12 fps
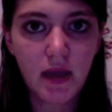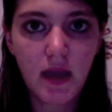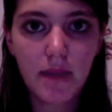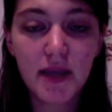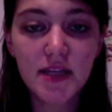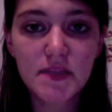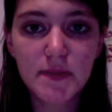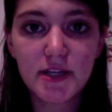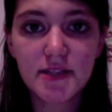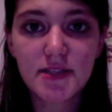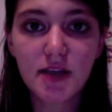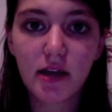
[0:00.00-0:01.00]
My
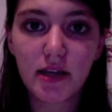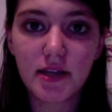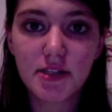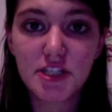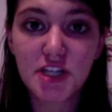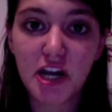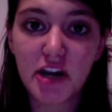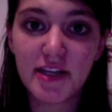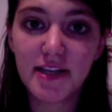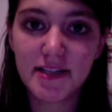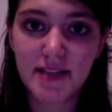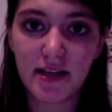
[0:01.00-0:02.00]
experience talking to charity
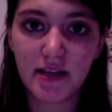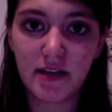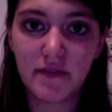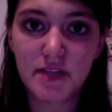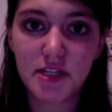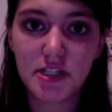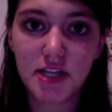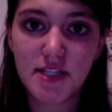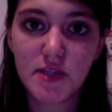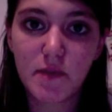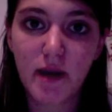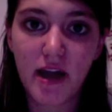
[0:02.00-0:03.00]
executives in
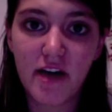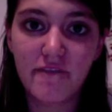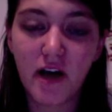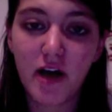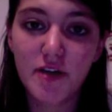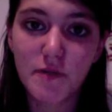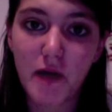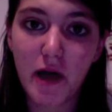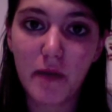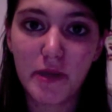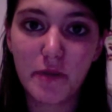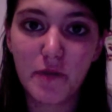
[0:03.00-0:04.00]
JCYF also
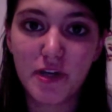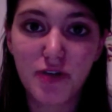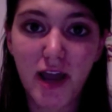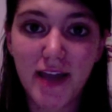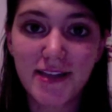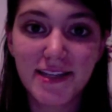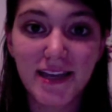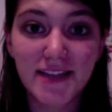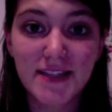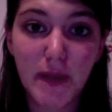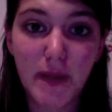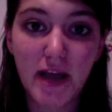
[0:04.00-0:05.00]
helped me when trying to get
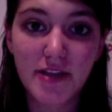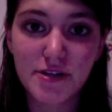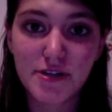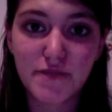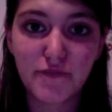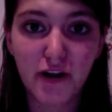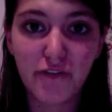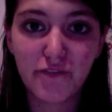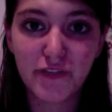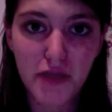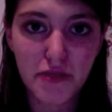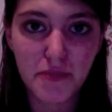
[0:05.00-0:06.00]
sponsors for our
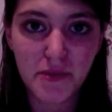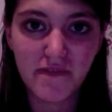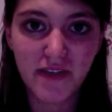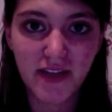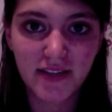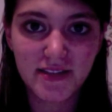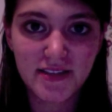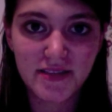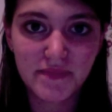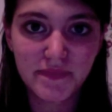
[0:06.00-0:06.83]
philanthropy events.